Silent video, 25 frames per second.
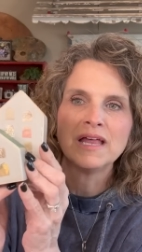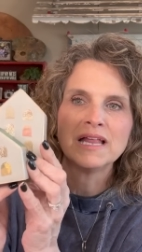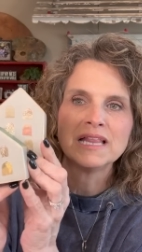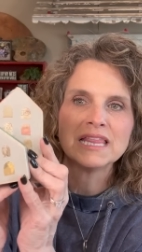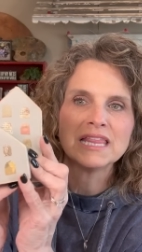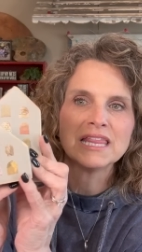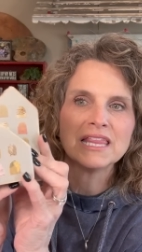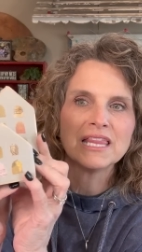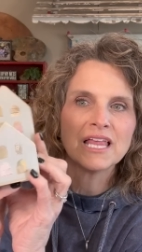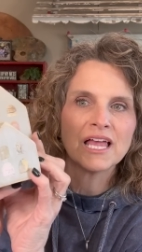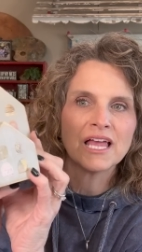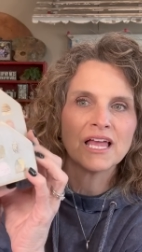
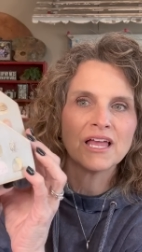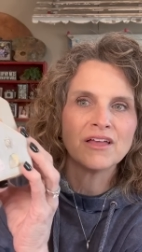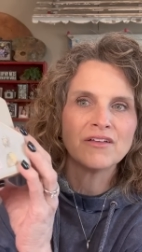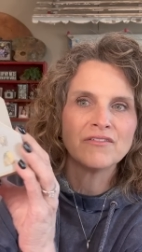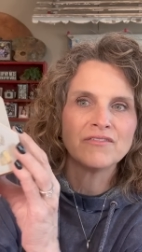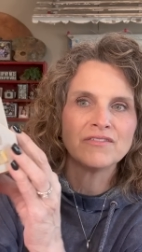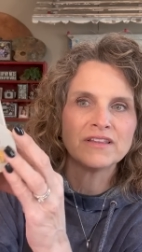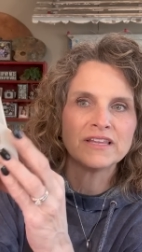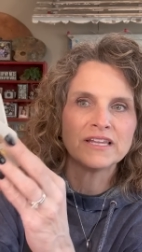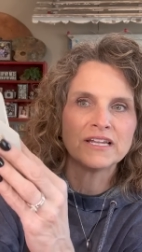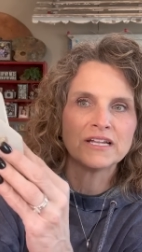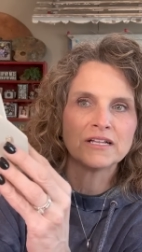
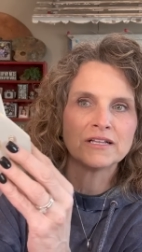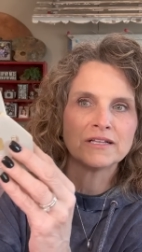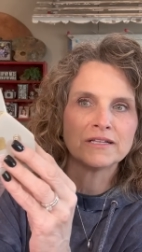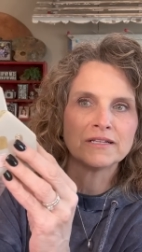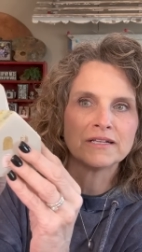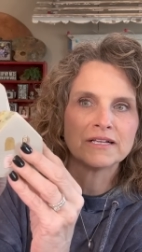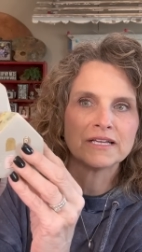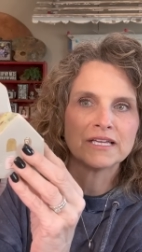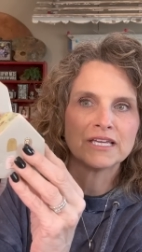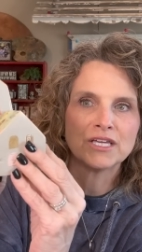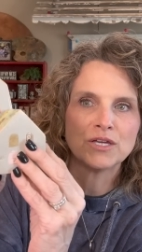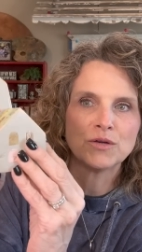Love
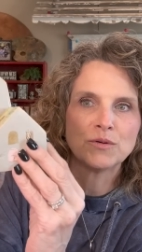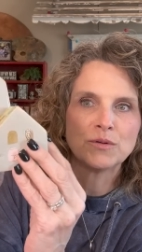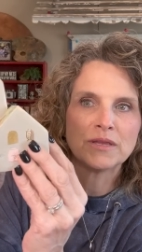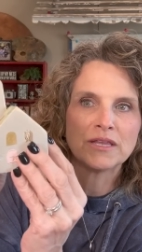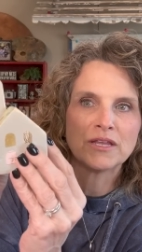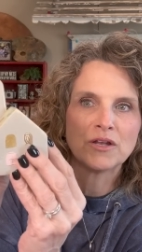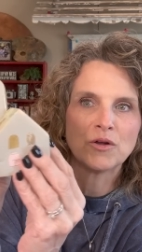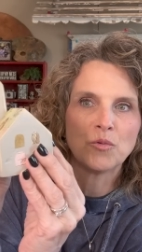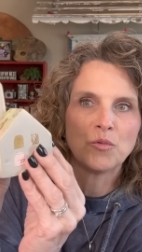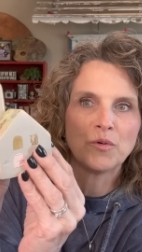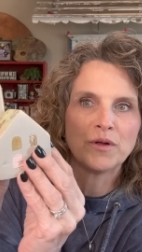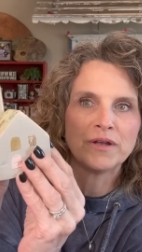little, cute
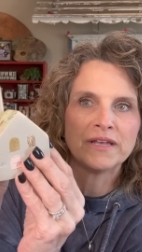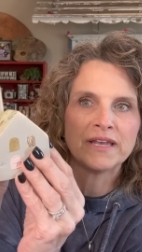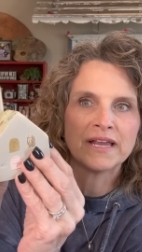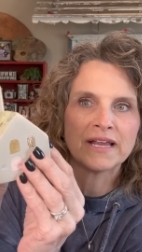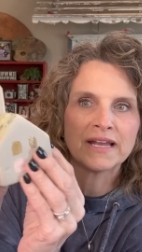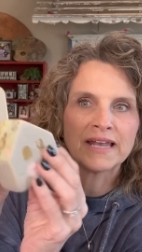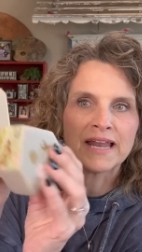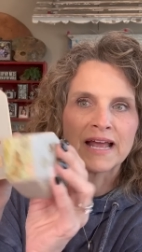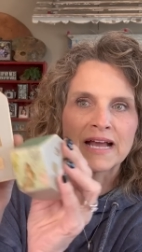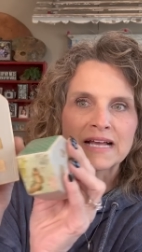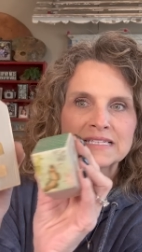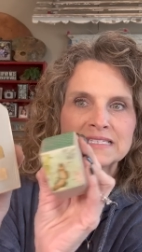little wood
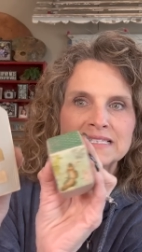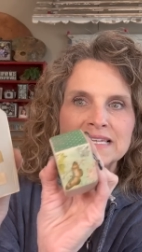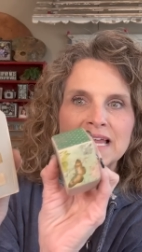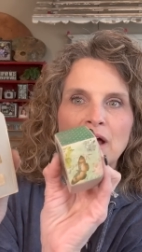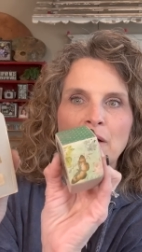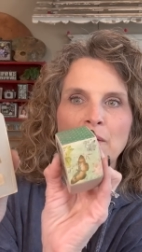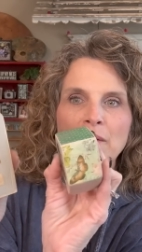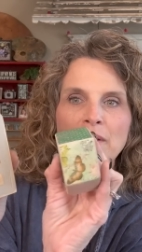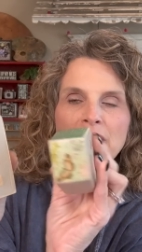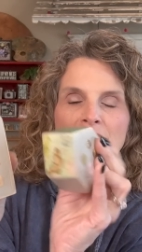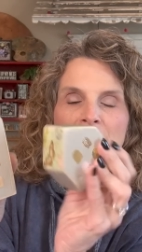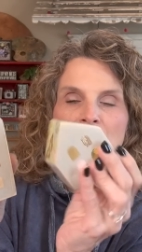knickknacks.
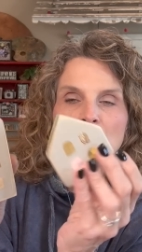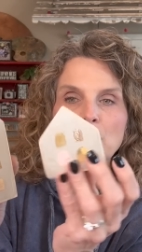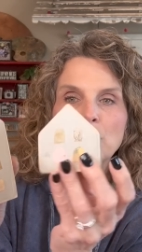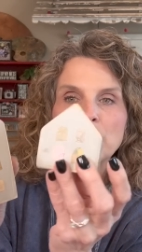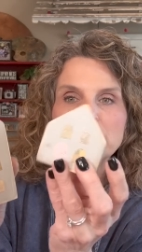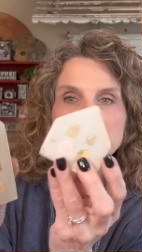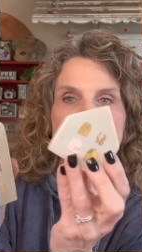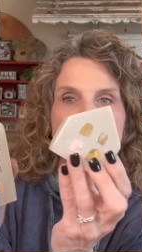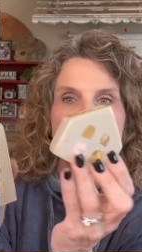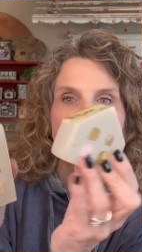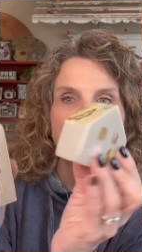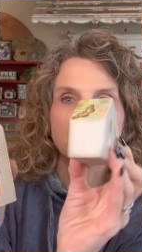Now,
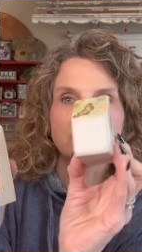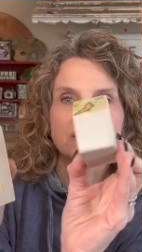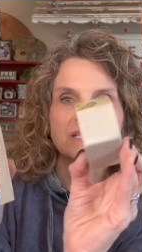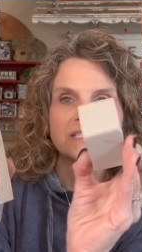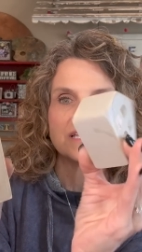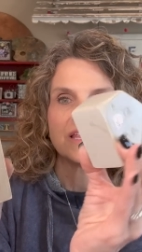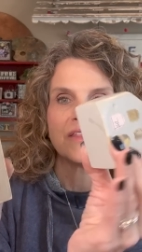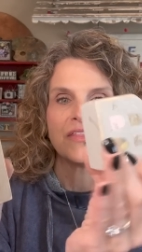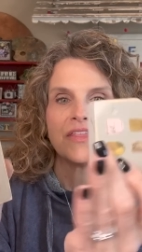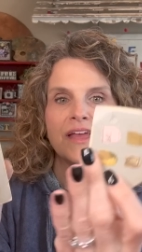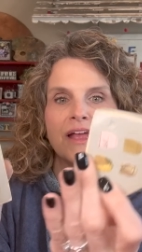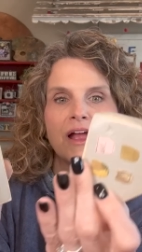what she
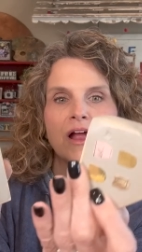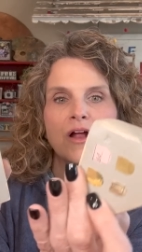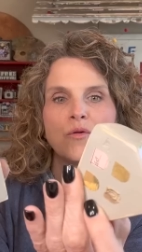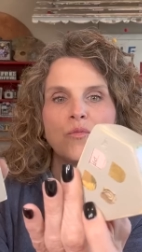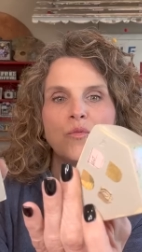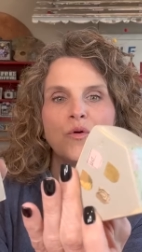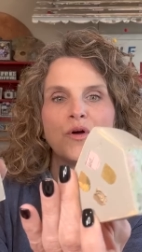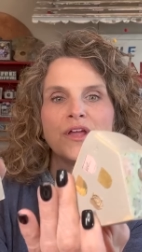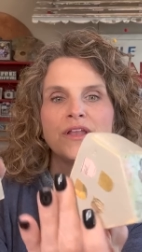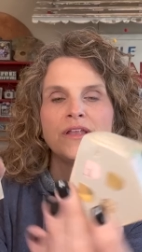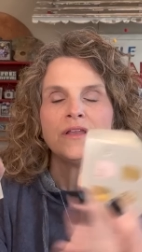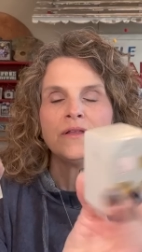is, they are
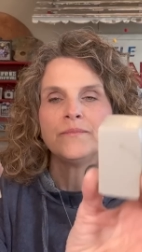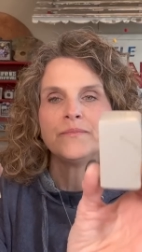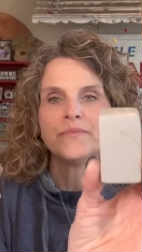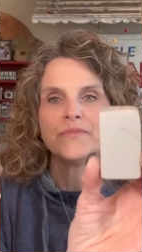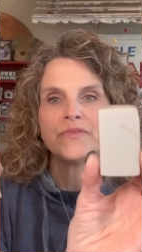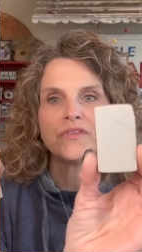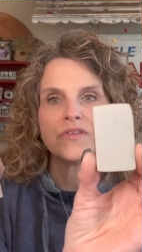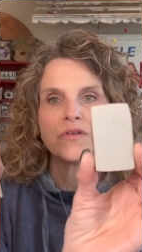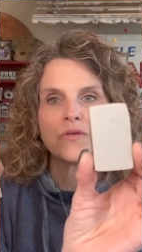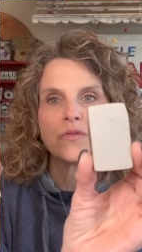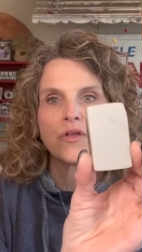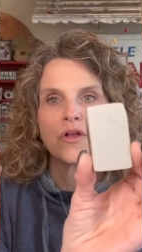wood.
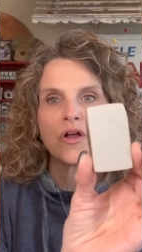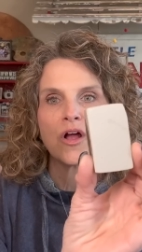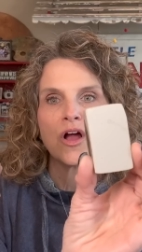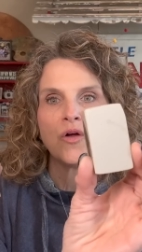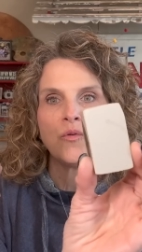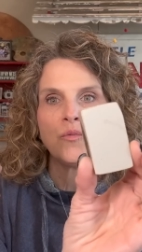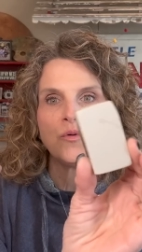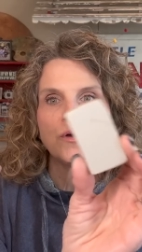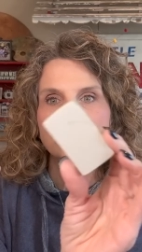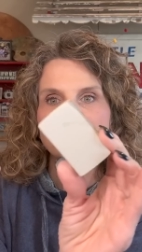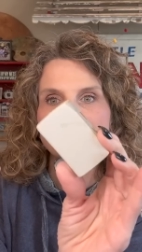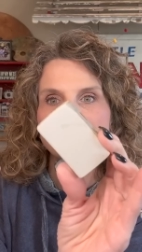So they're
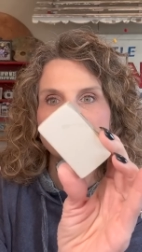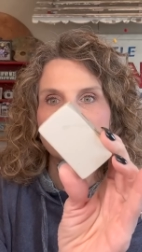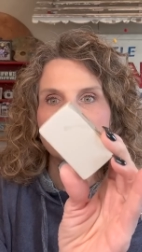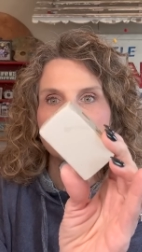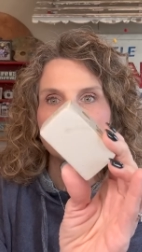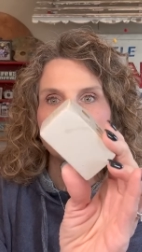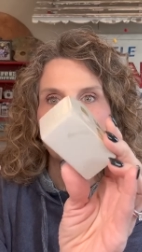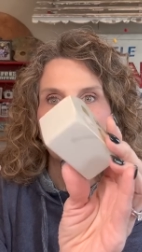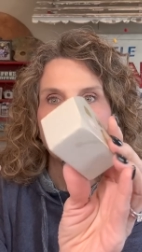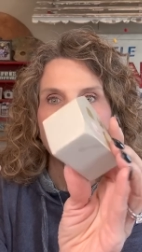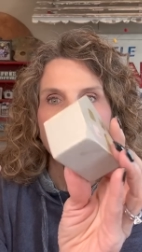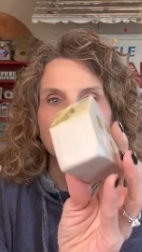all wood.
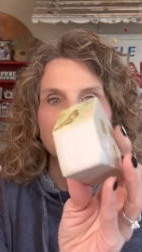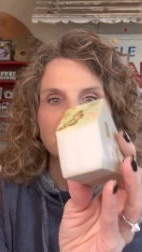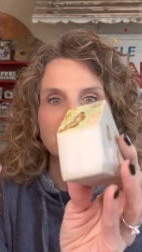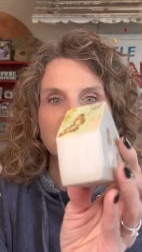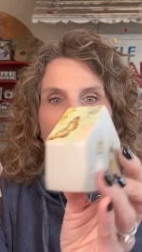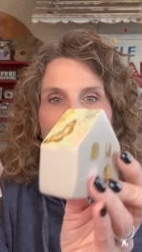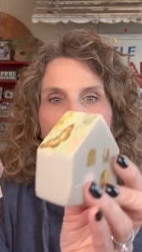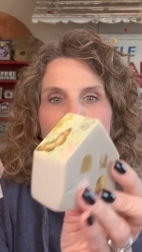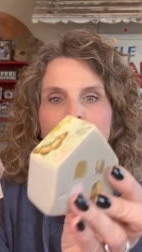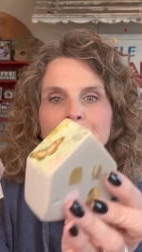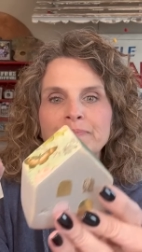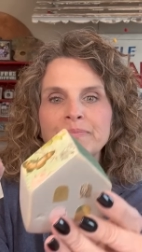She's painted
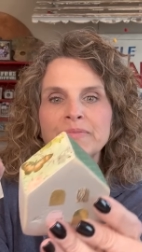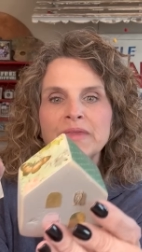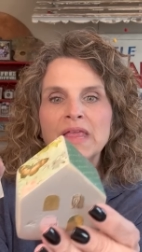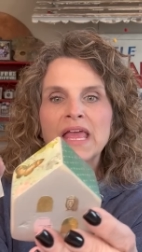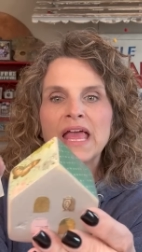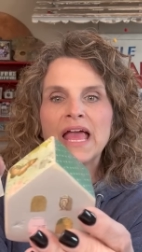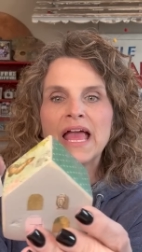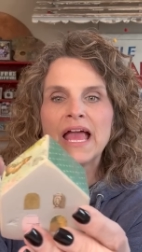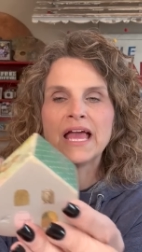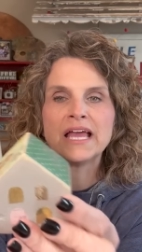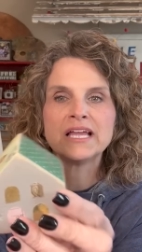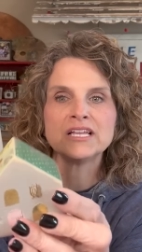them
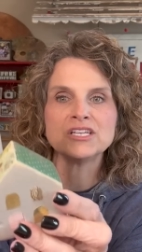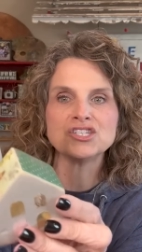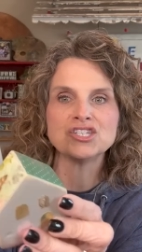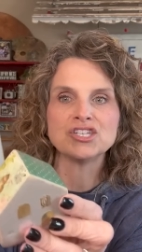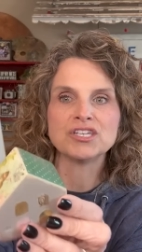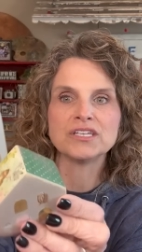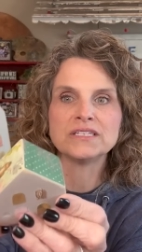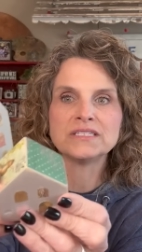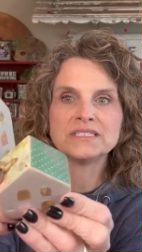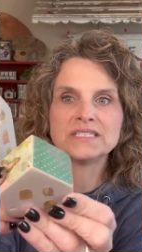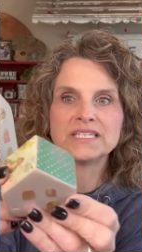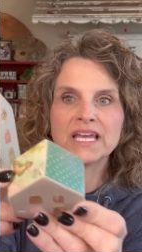and
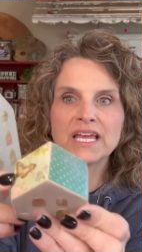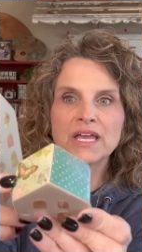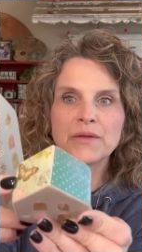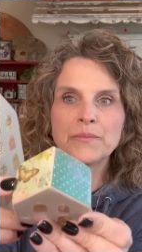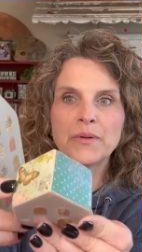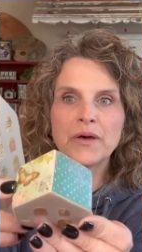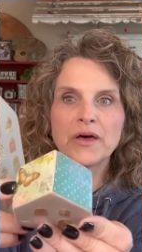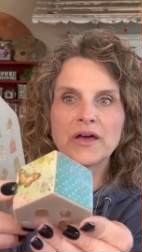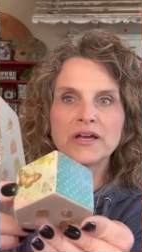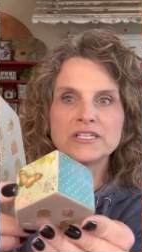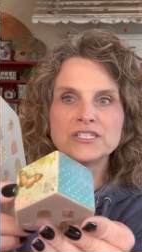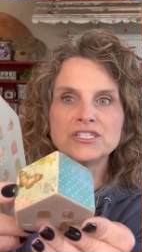she's
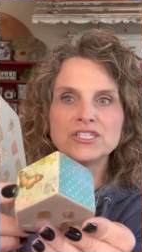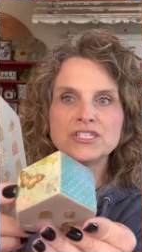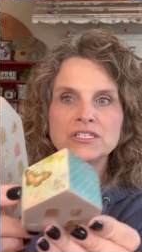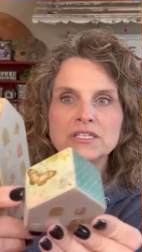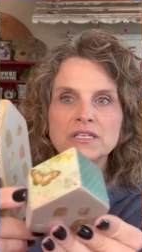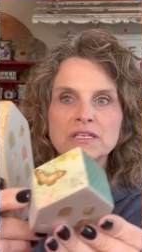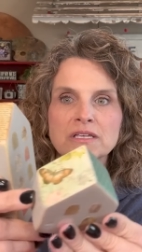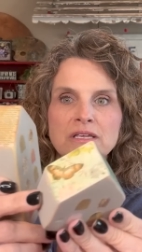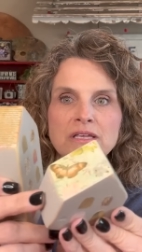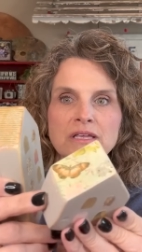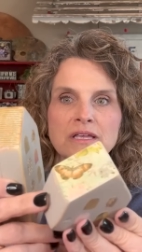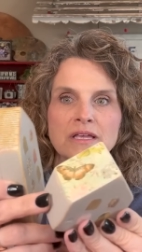decoupaged
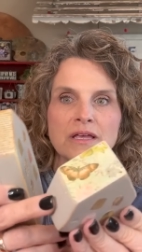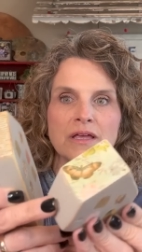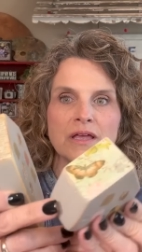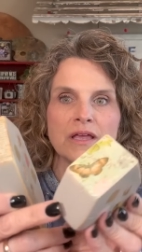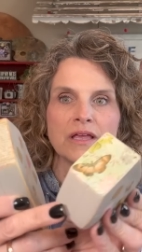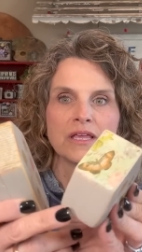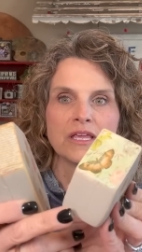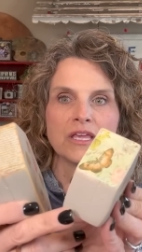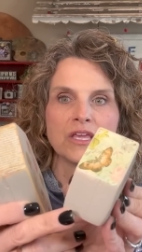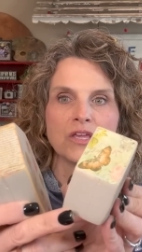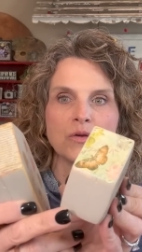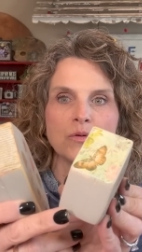
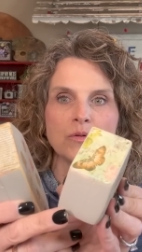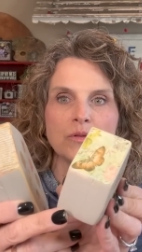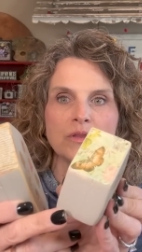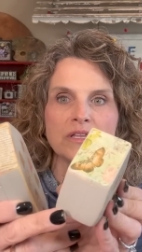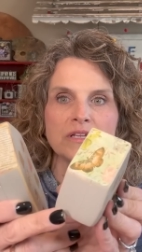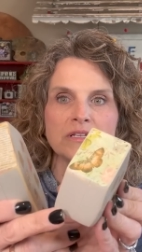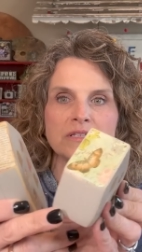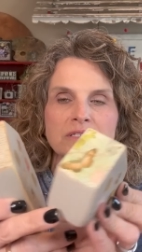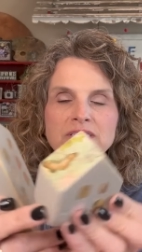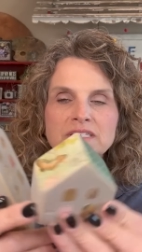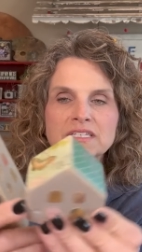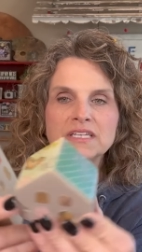cute little